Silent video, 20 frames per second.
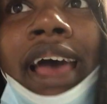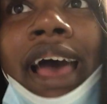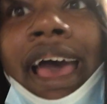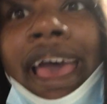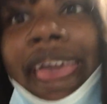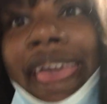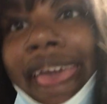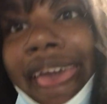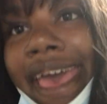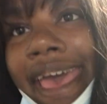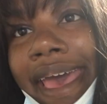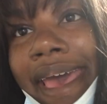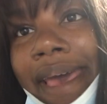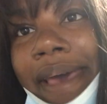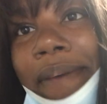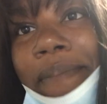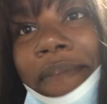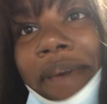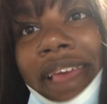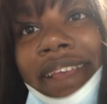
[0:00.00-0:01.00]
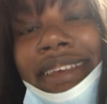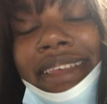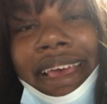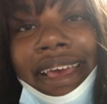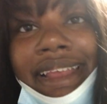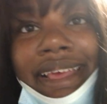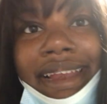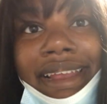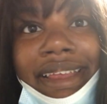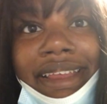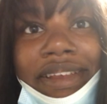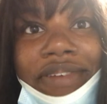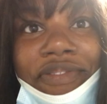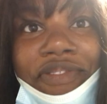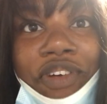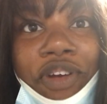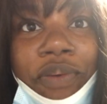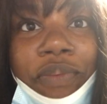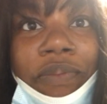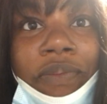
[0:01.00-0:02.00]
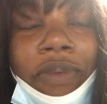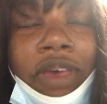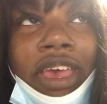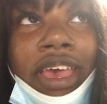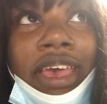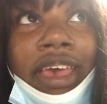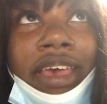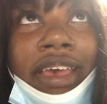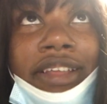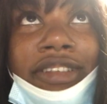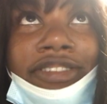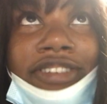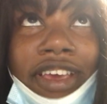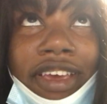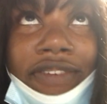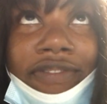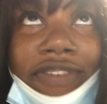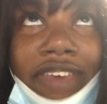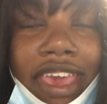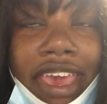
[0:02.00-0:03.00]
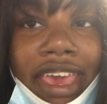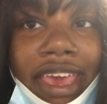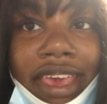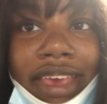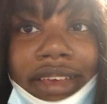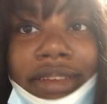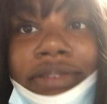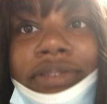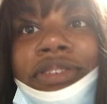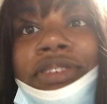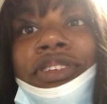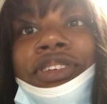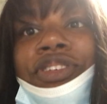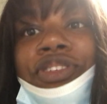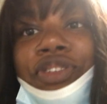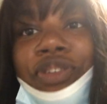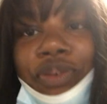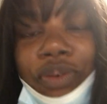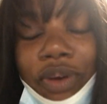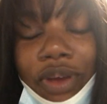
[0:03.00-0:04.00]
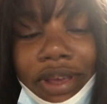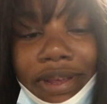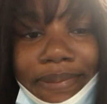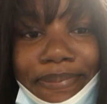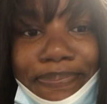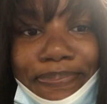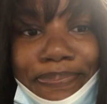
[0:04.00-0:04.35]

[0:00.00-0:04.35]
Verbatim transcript: I am I deaded in from JFK to Detroit.